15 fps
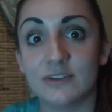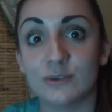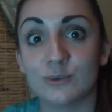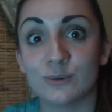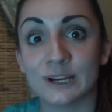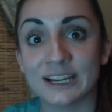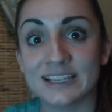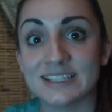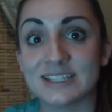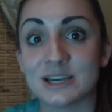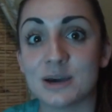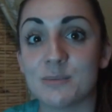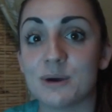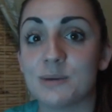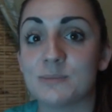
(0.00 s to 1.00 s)
the rays
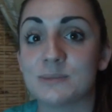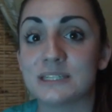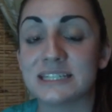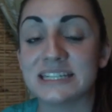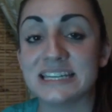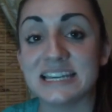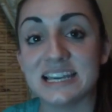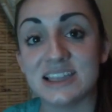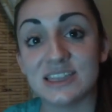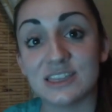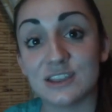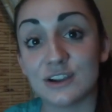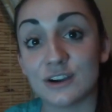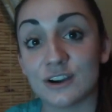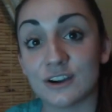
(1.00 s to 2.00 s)
come up to eat
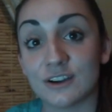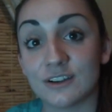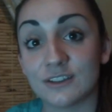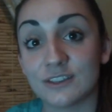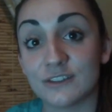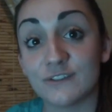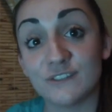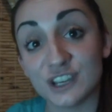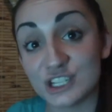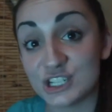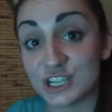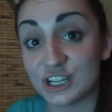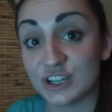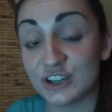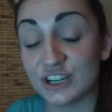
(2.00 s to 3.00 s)
the fish
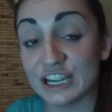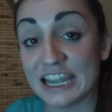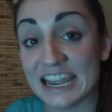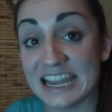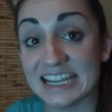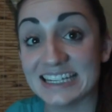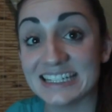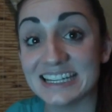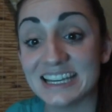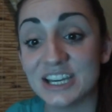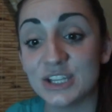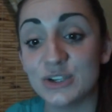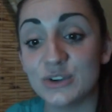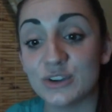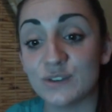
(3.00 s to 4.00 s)
out of your hand,
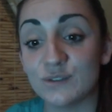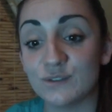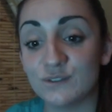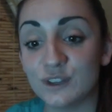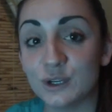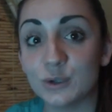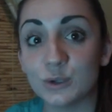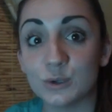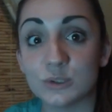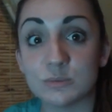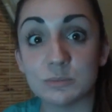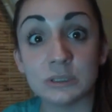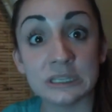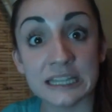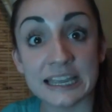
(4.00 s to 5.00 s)
you can feel those
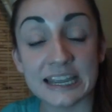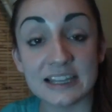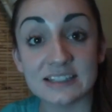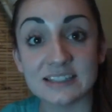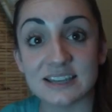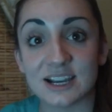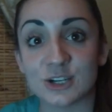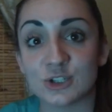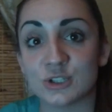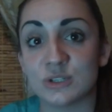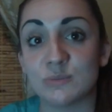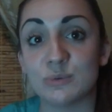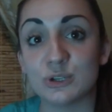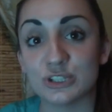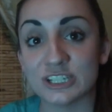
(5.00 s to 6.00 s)
plates actually
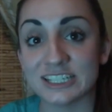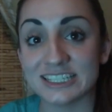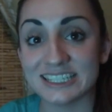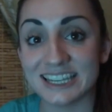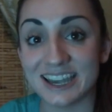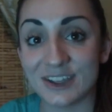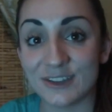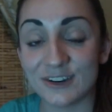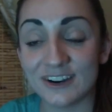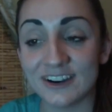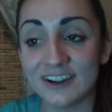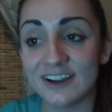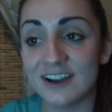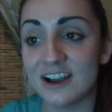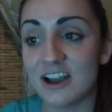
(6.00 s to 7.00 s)
pushing together.
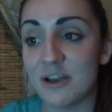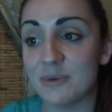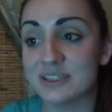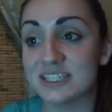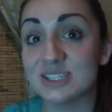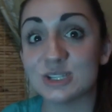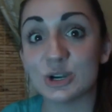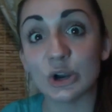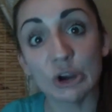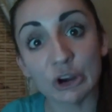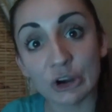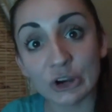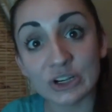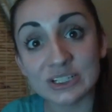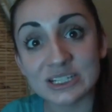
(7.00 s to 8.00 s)
It doesn't
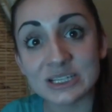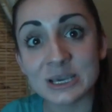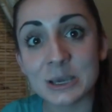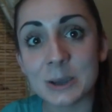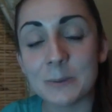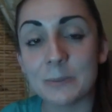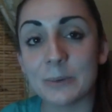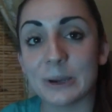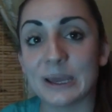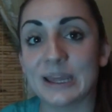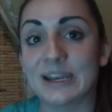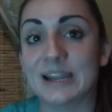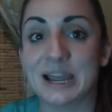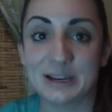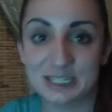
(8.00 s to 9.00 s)
hurt,
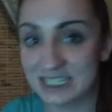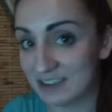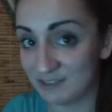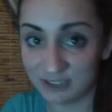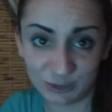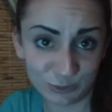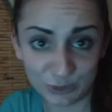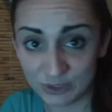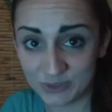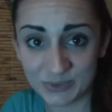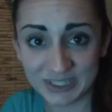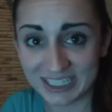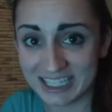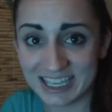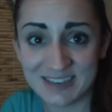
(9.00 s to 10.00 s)
but I definitely wouldn't
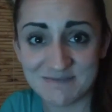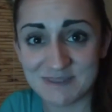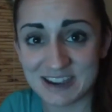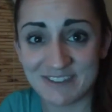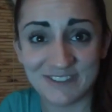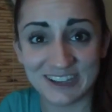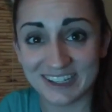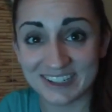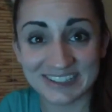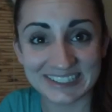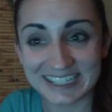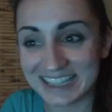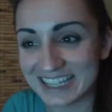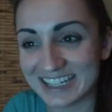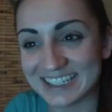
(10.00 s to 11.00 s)
want to keep my fingers
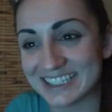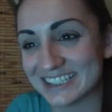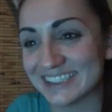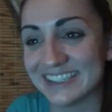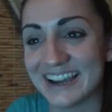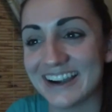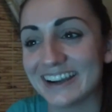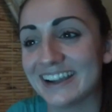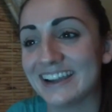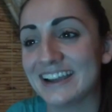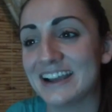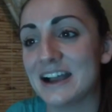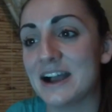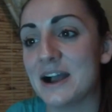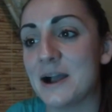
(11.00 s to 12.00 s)
in there too long.
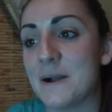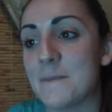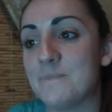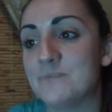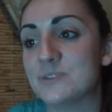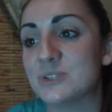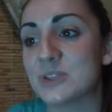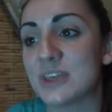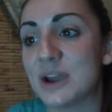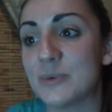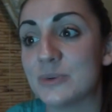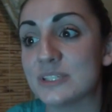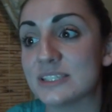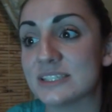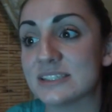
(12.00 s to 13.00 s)
So that
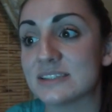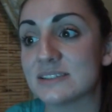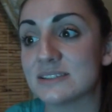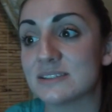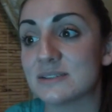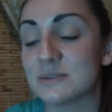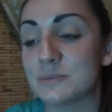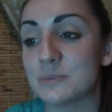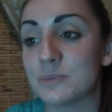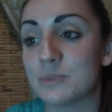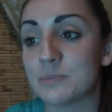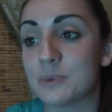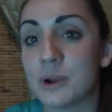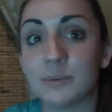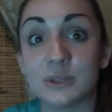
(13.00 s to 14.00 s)
was
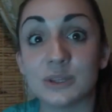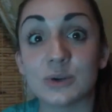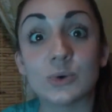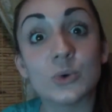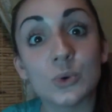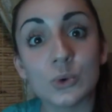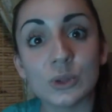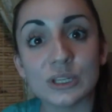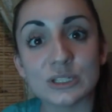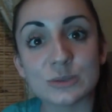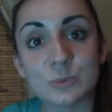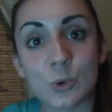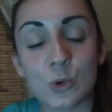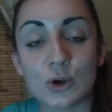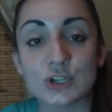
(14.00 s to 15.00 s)
probably the
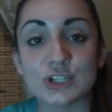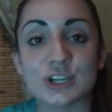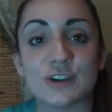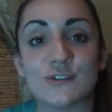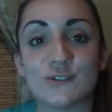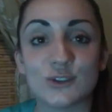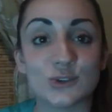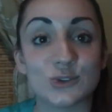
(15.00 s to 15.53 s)
coolest portion of the